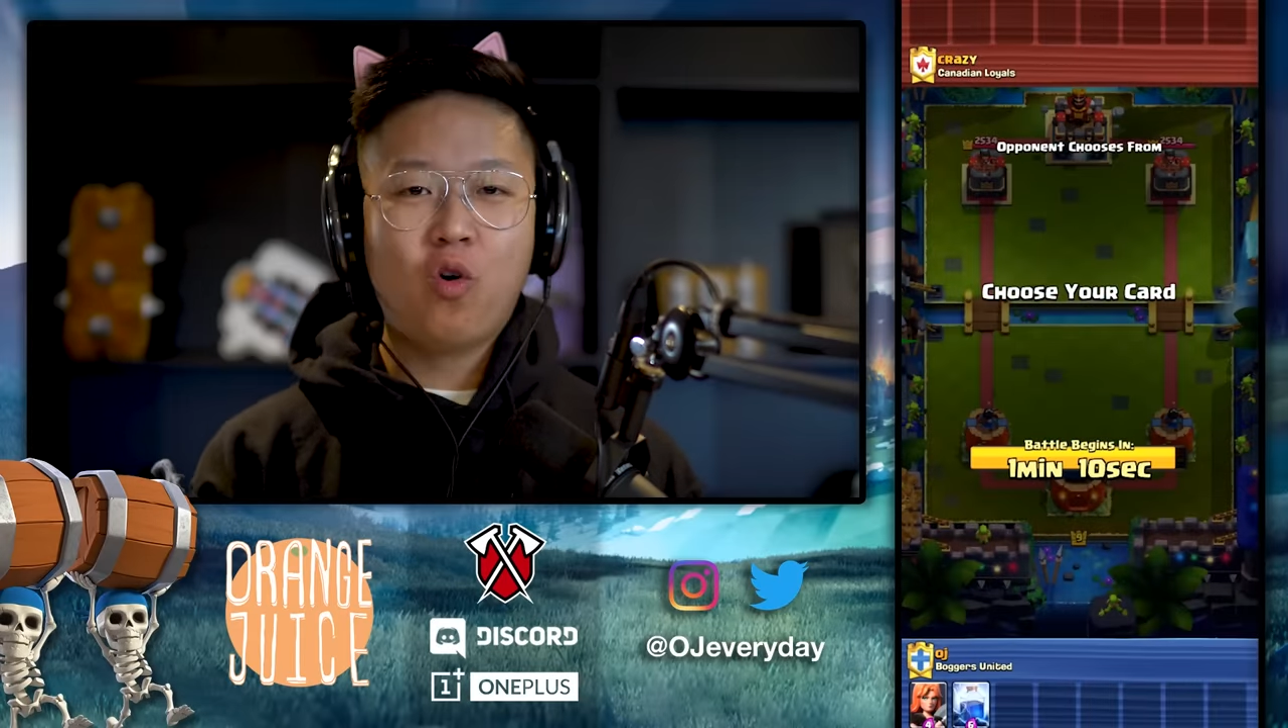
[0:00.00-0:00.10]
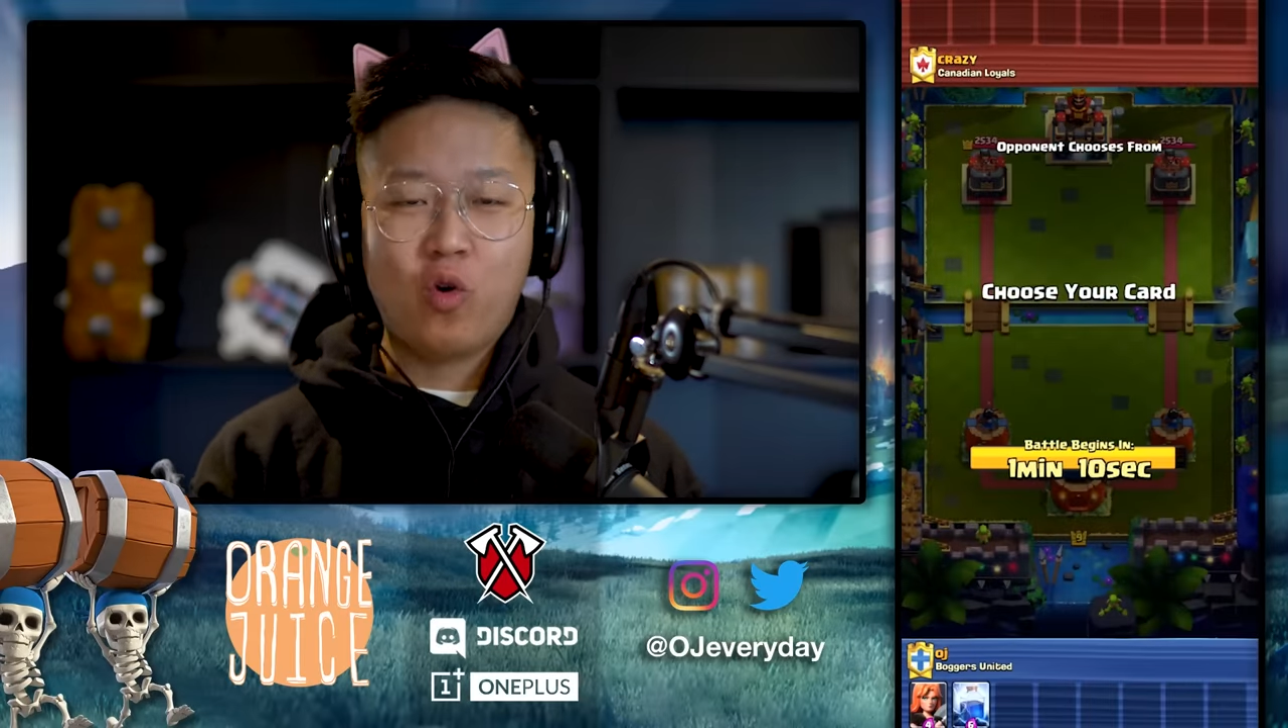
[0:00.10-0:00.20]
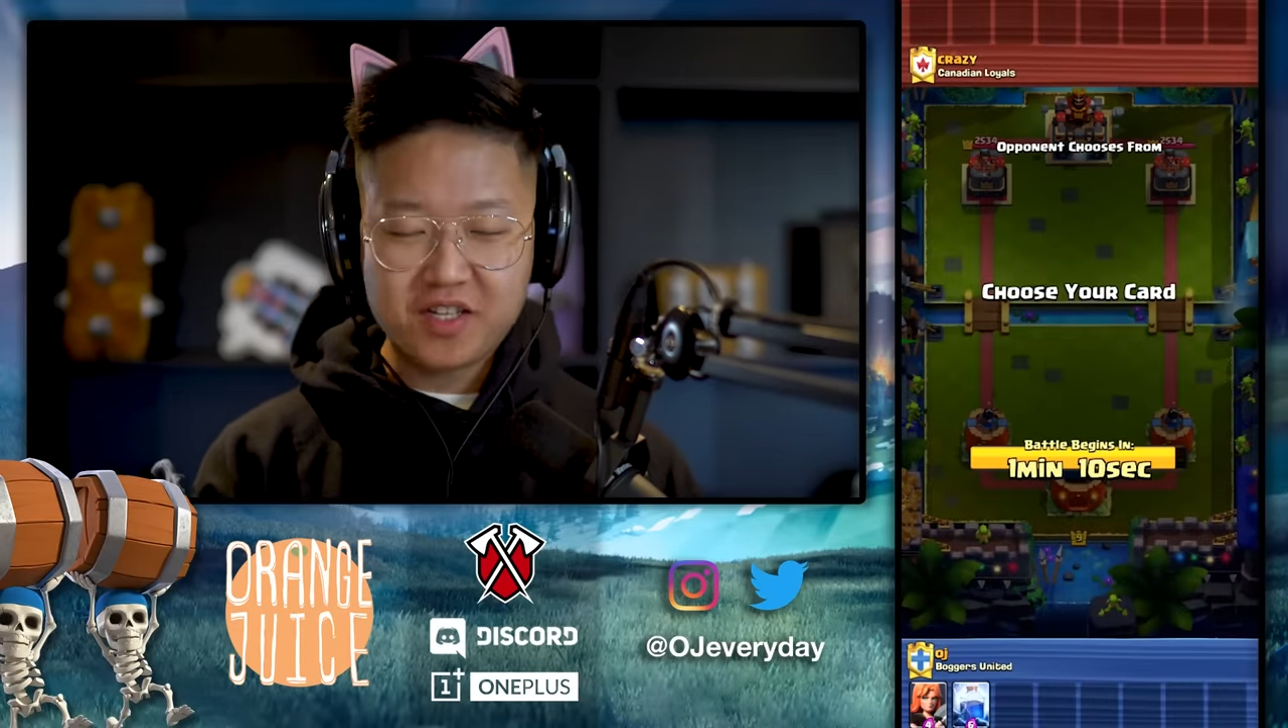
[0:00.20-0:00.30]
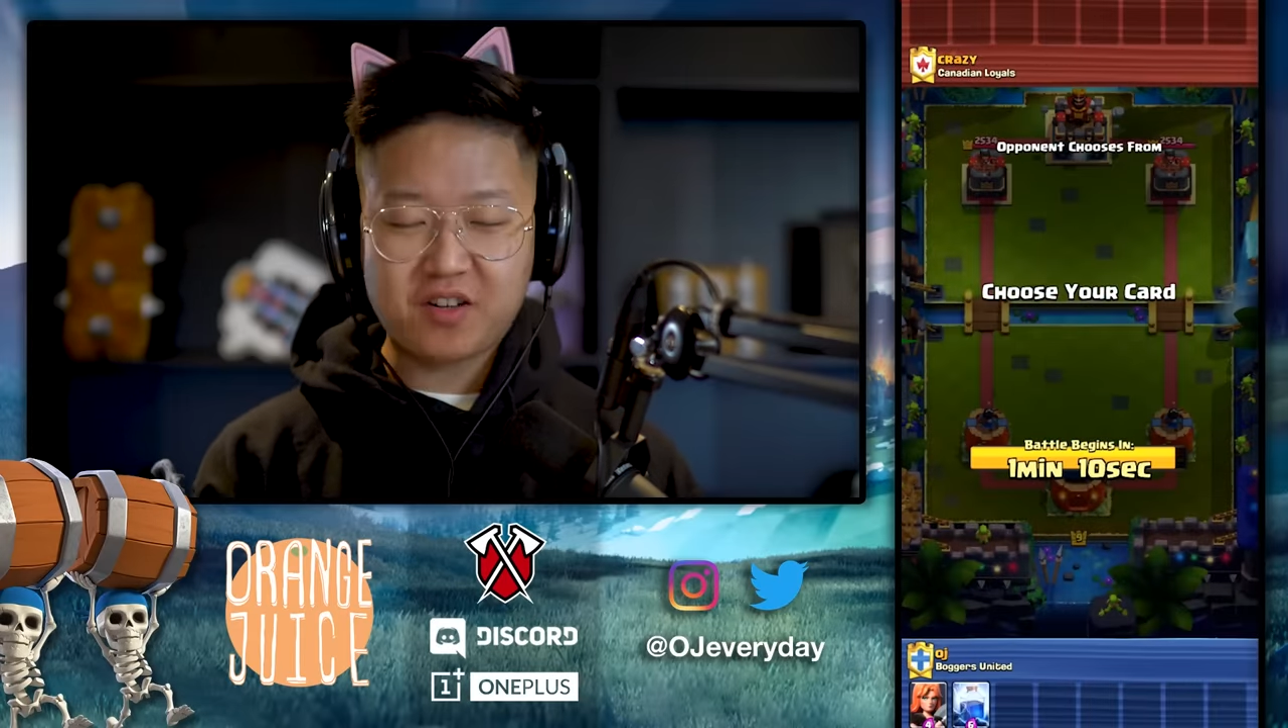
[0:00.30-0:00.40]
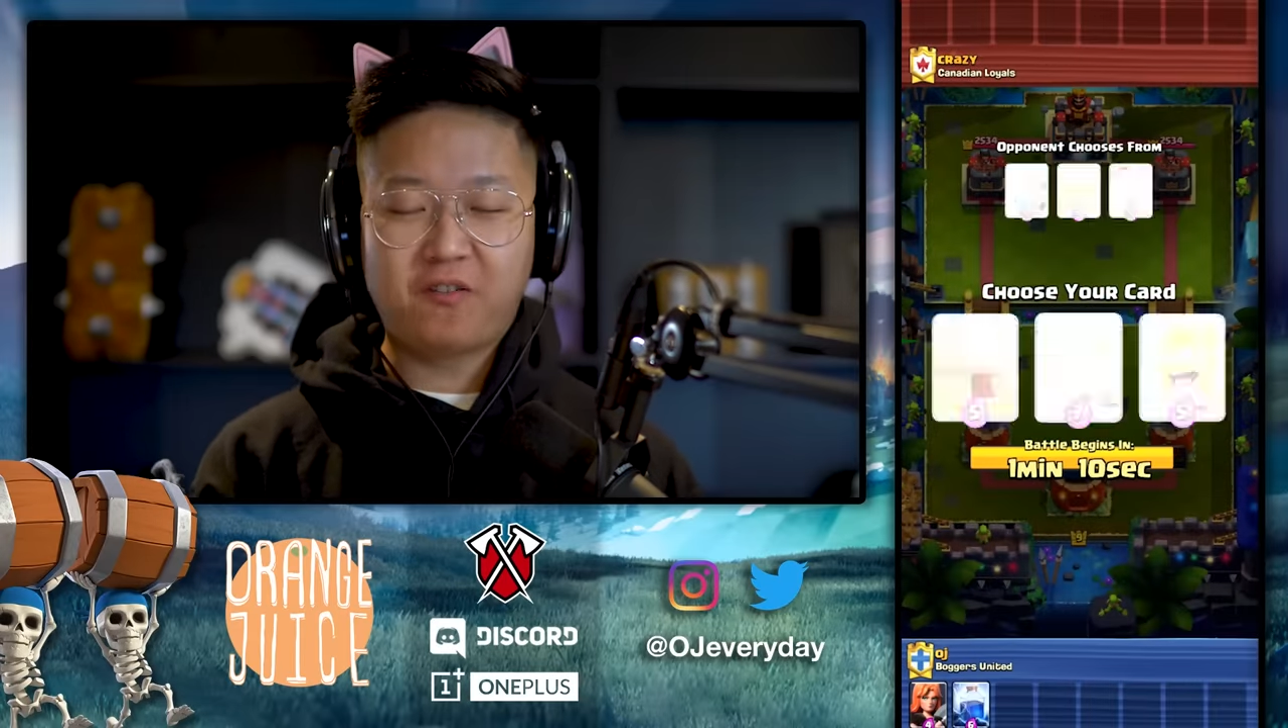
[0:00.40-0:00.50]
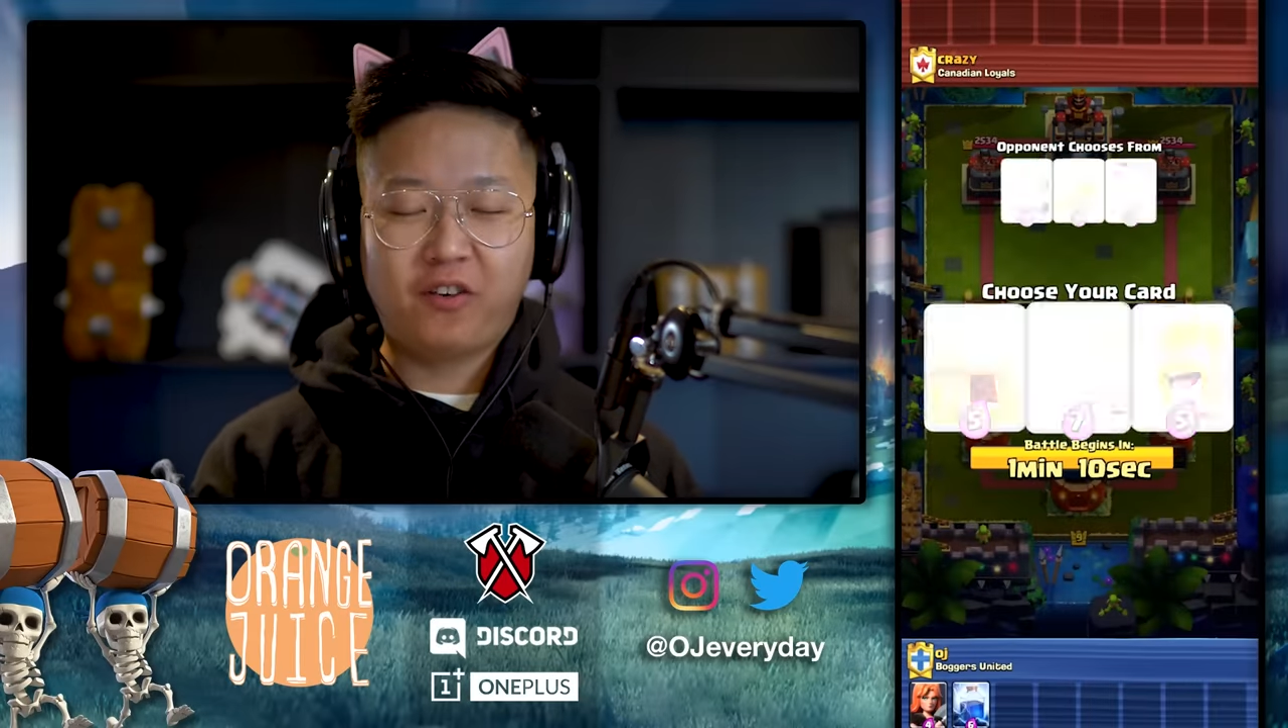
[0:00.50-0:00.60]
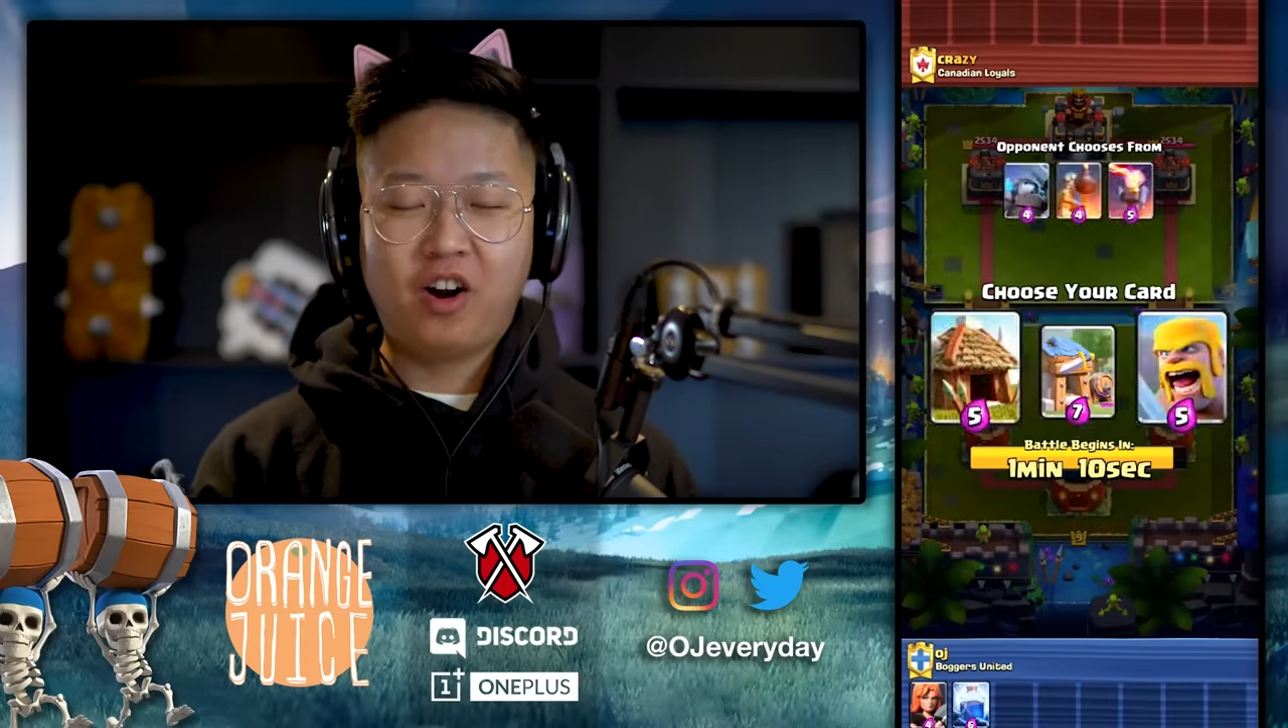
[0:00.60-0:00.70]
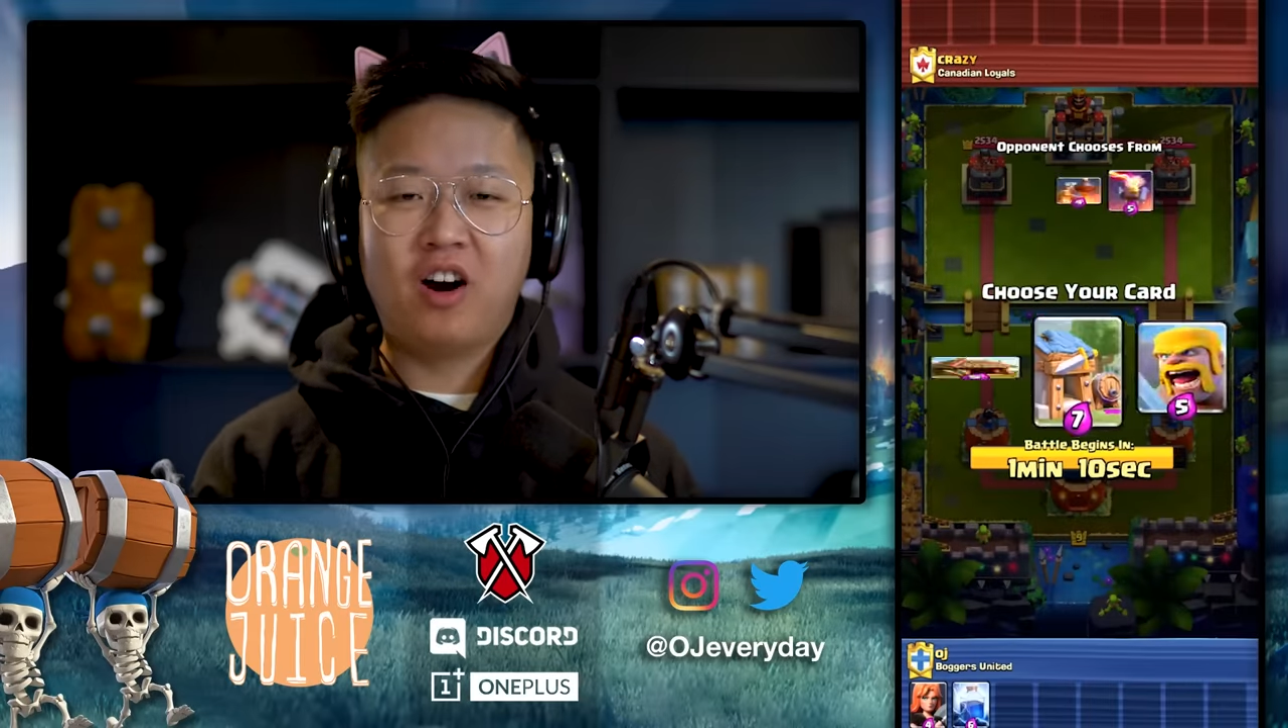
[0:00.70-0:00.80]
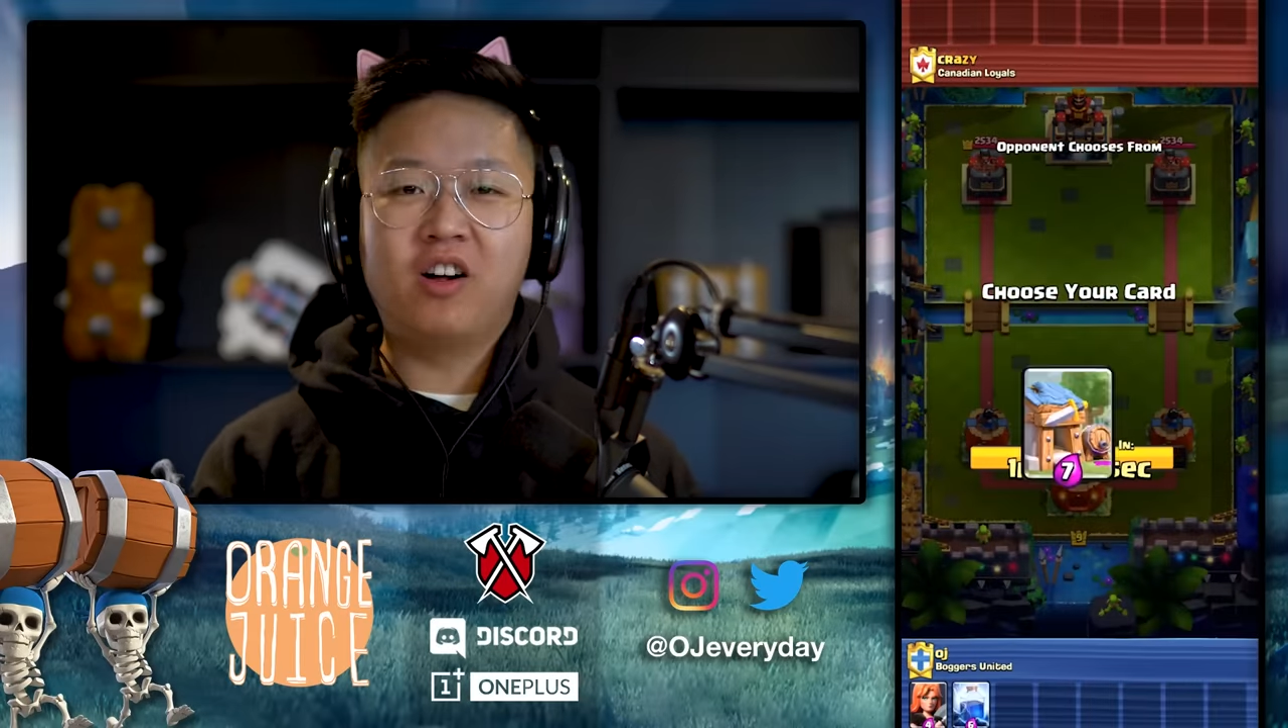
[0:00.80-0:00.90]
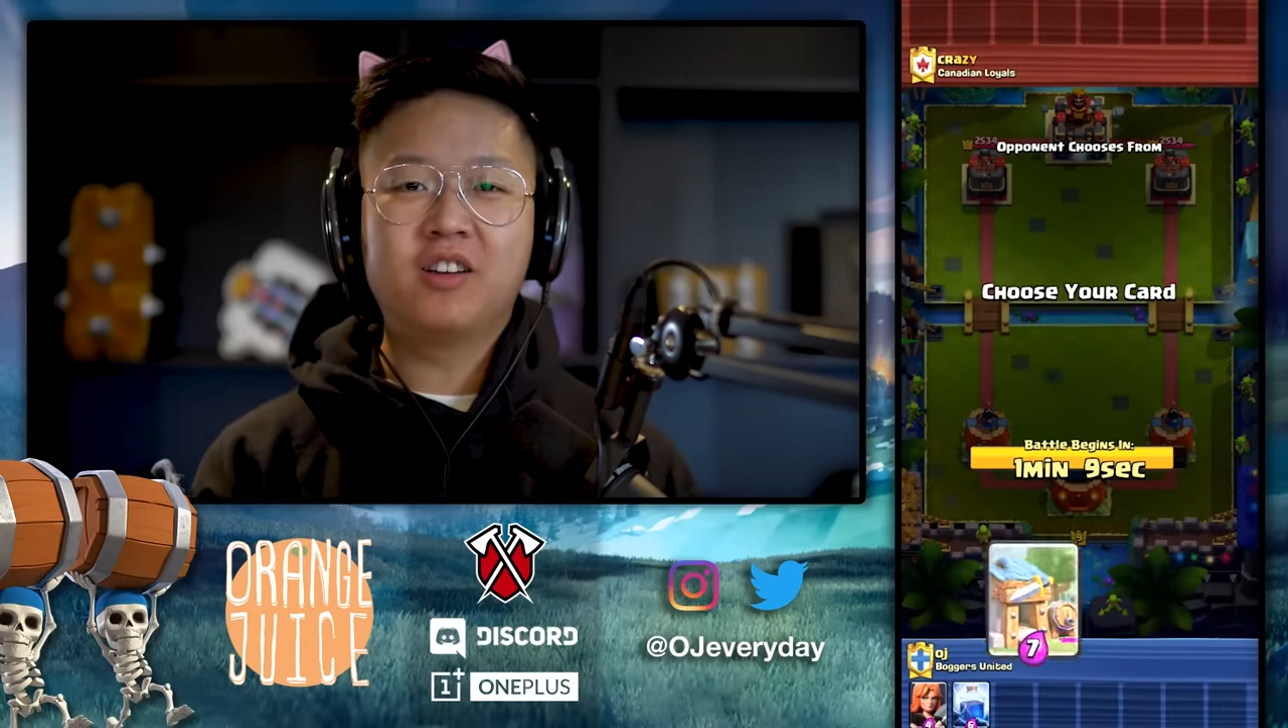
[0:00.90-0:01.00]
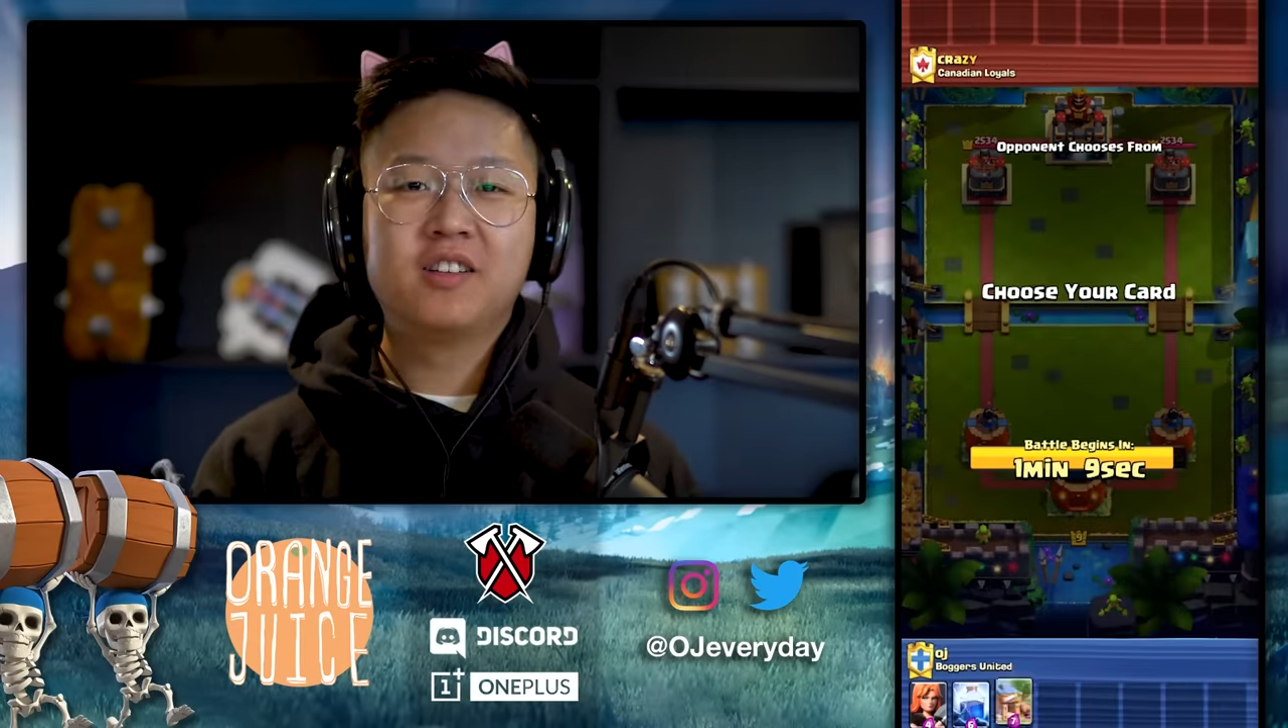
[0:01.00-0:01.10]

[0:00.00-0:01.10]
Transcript: once and for all